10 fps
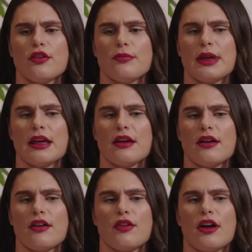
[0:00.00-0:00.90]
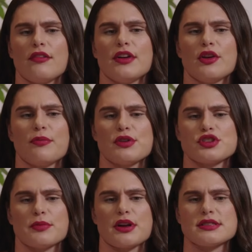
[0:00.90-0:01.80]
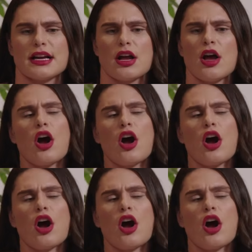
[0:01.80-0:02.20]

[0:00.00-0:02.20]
of me, on a video of Bristol Bears, like,